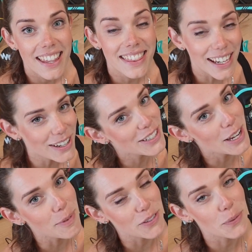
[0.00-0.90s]
Thank you so
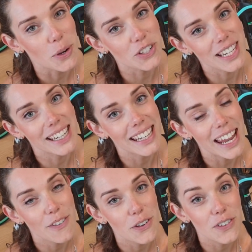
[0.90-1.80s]
much for watching.
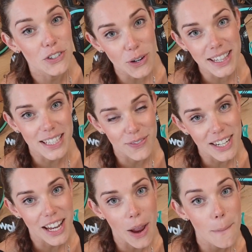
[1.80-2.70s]
If you've enjoyed this
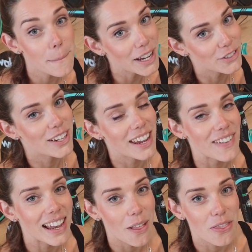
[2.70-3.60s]
video, make sure you give it
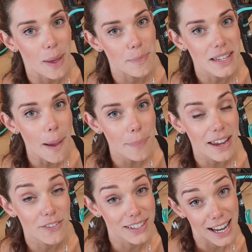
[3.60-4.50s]
a little thumbs up.
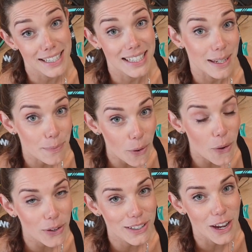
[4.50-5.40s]
If you'd like to see
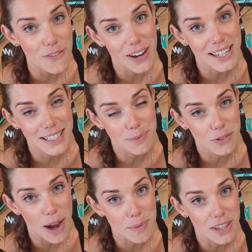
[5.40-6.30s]
more, don't forget to
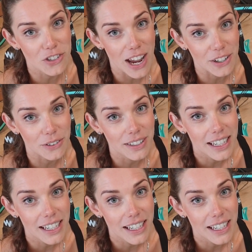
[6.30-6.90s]
subscribe to the channel.